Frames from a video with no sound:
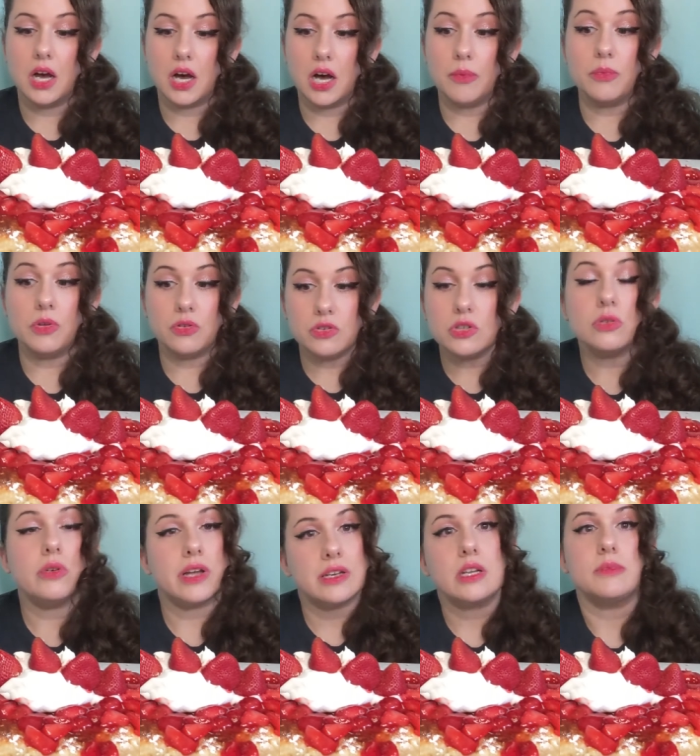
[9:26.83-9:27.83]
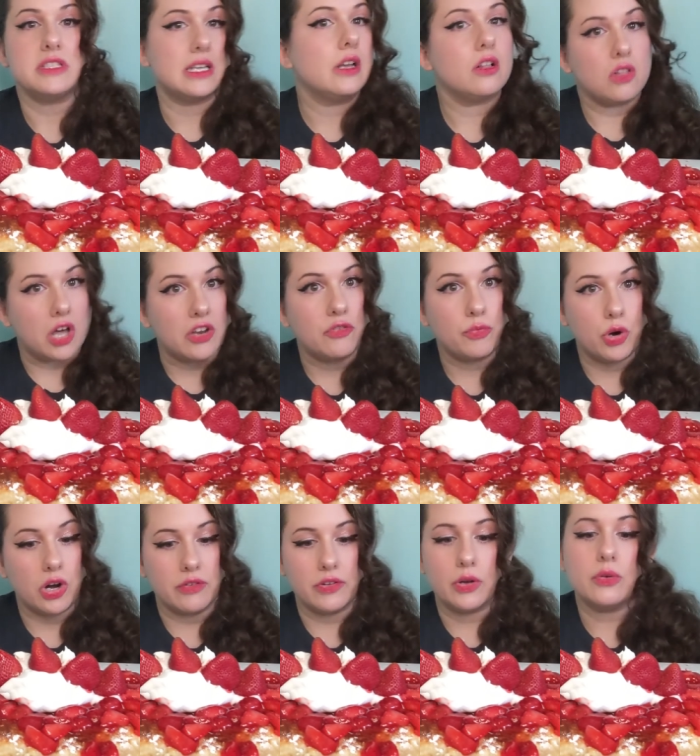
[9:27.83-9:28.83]
um, you do end up seeing a lot of
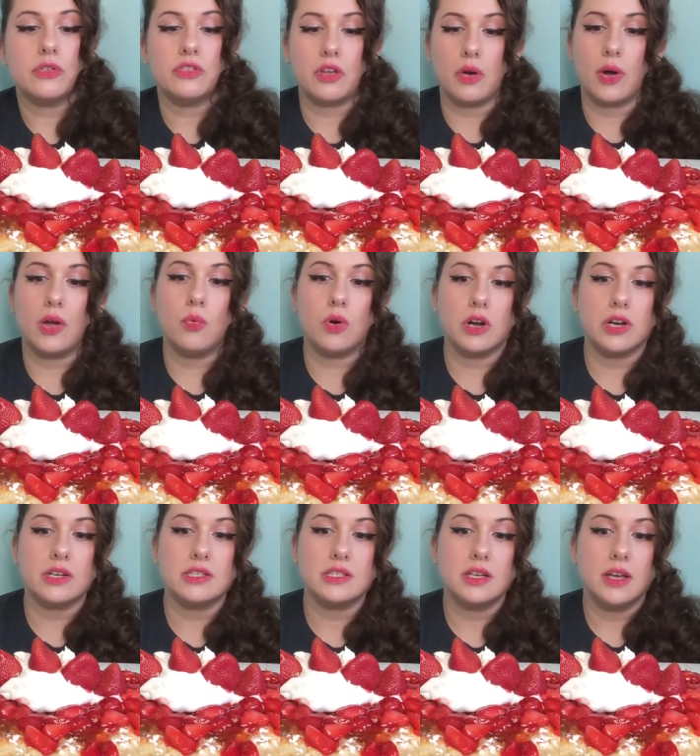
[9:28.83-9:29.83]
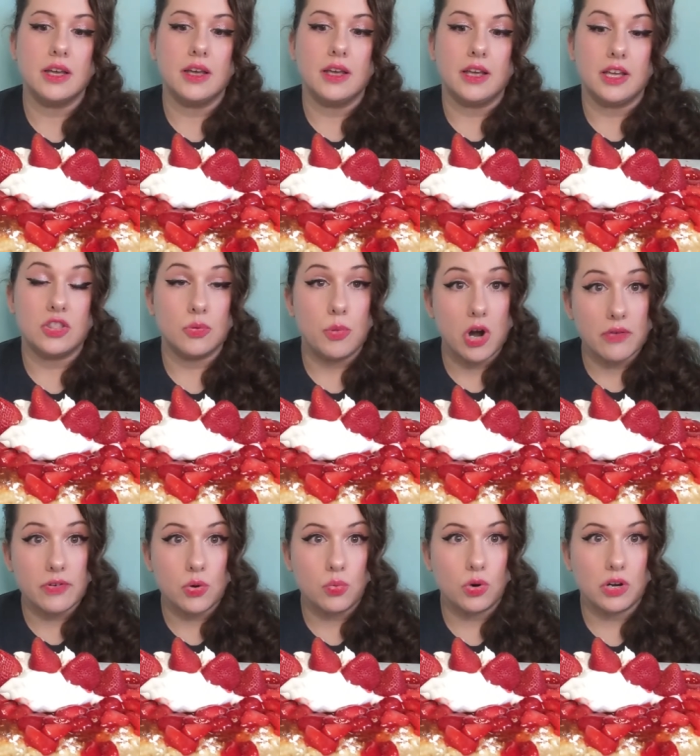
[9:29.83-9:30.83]
parvo. So I worked in the
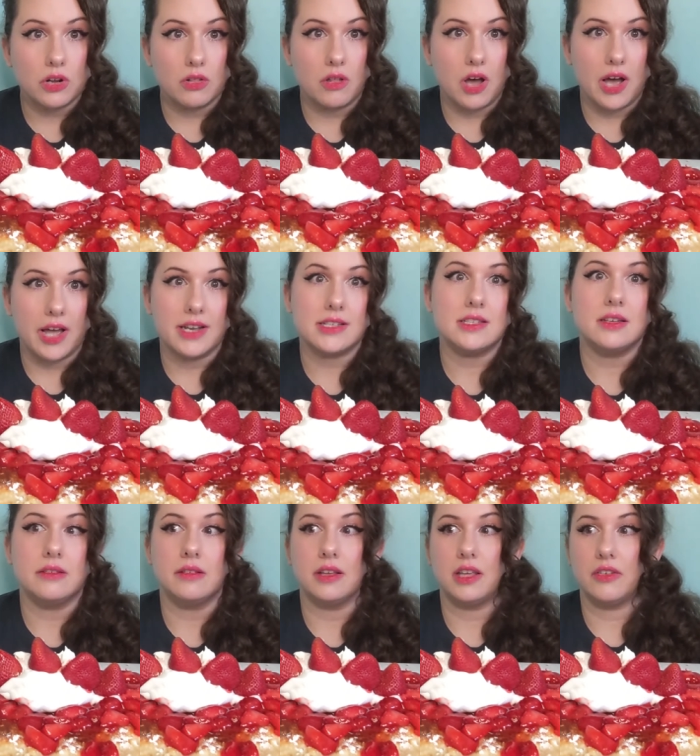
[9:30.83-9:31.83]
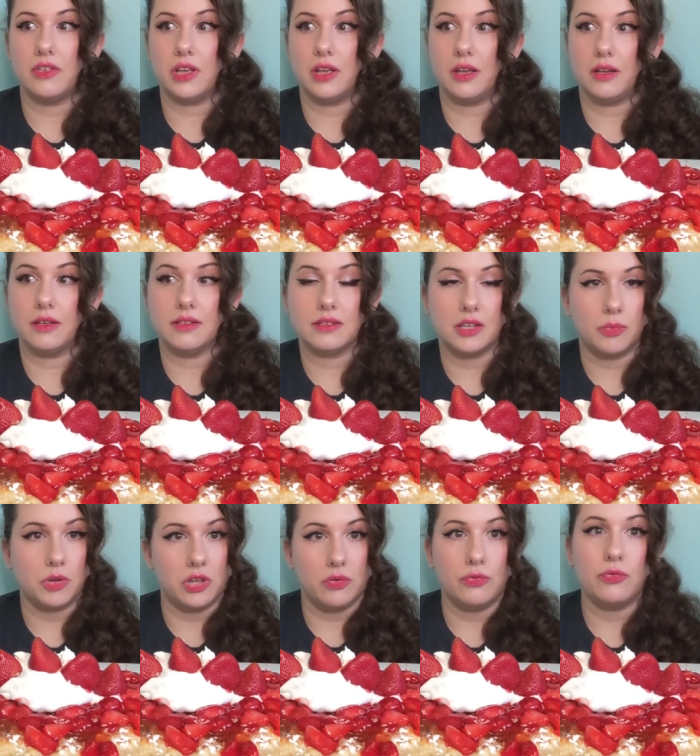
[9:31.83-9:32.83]
parvo ward a lot, giving
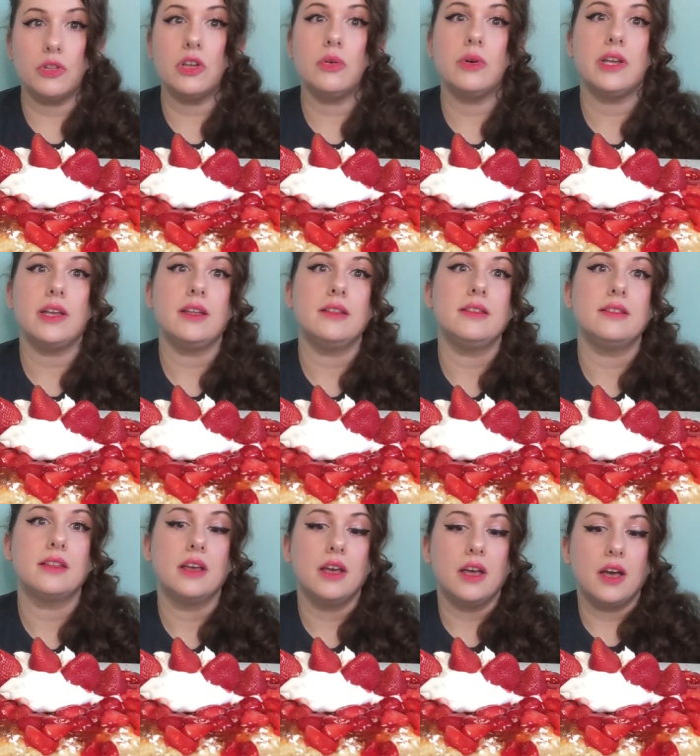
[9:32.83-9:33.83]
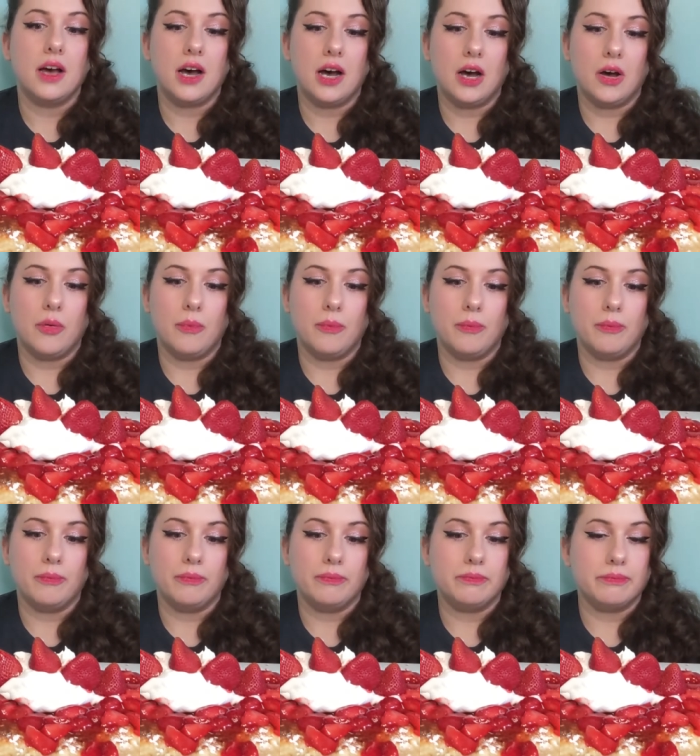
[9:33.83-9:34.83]
sub-Q fluids, um,
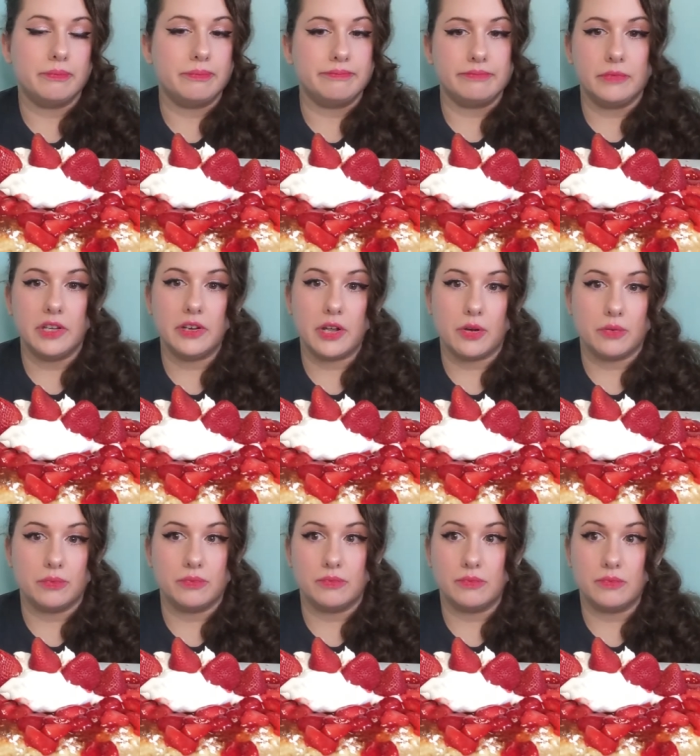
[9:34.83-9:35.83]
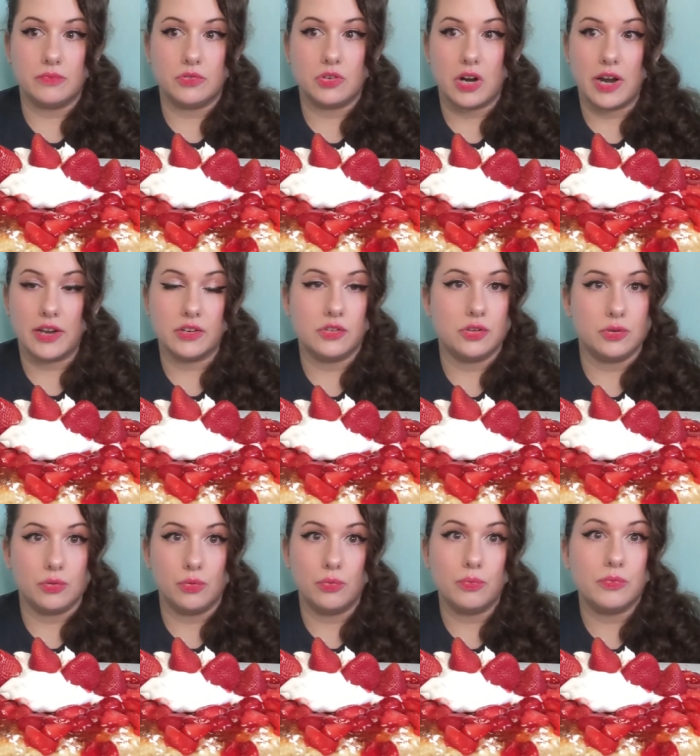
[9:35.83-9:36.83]
you know, trying
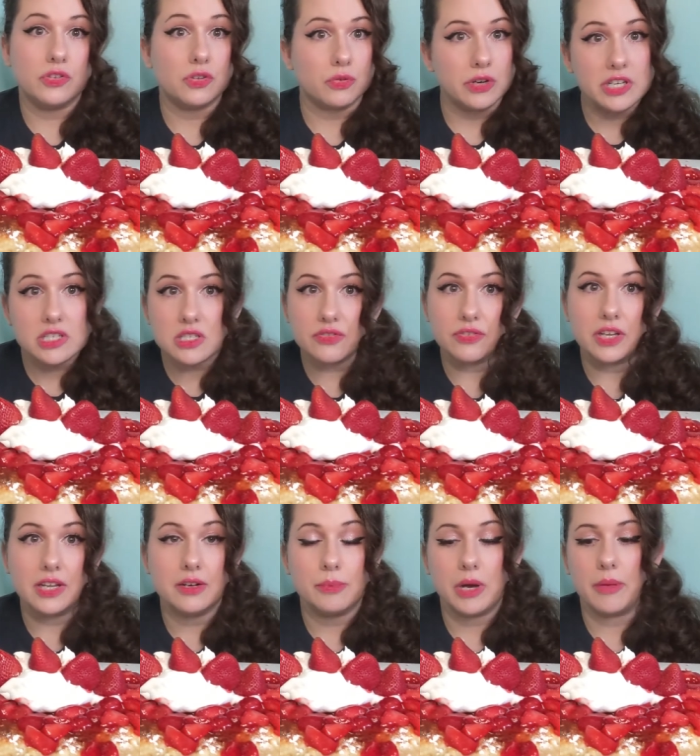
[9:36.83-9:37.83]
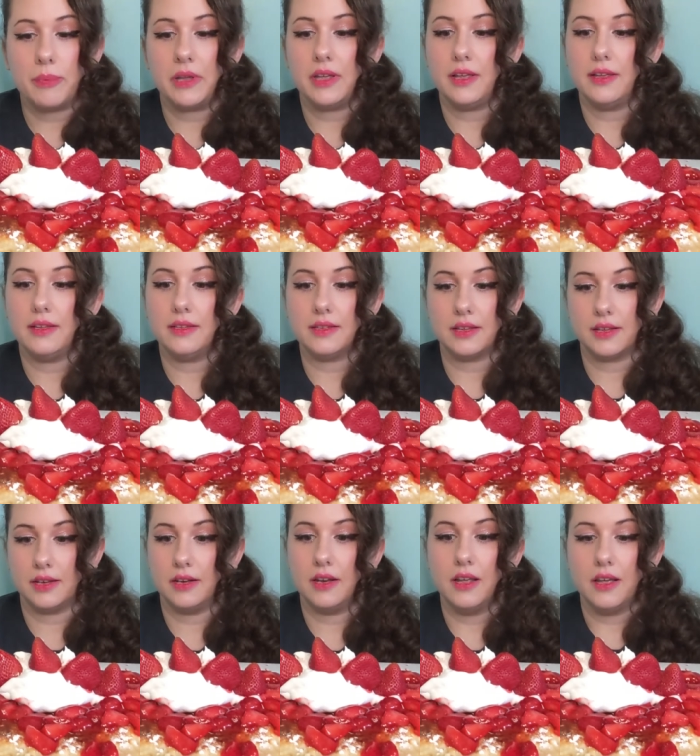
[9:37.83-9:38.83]
to syringe feed puppies
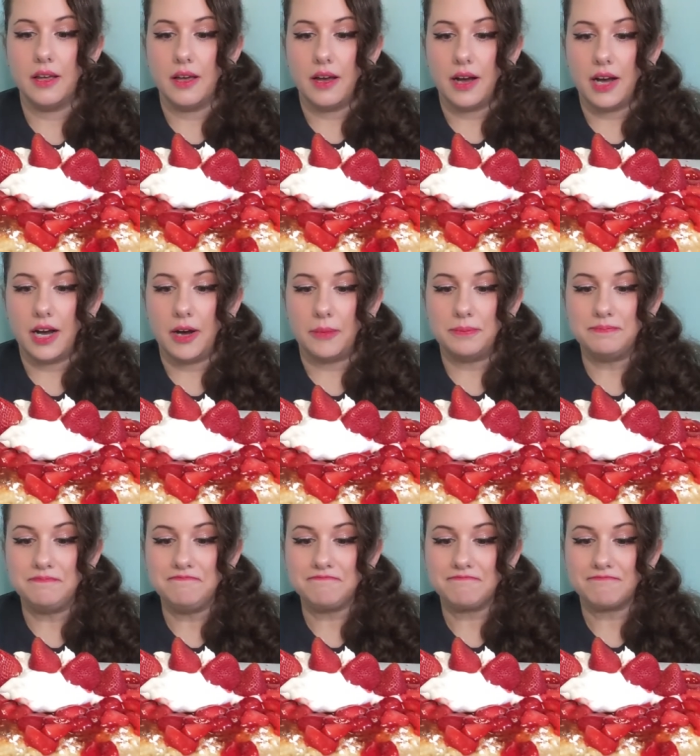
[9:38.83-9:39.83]
and um,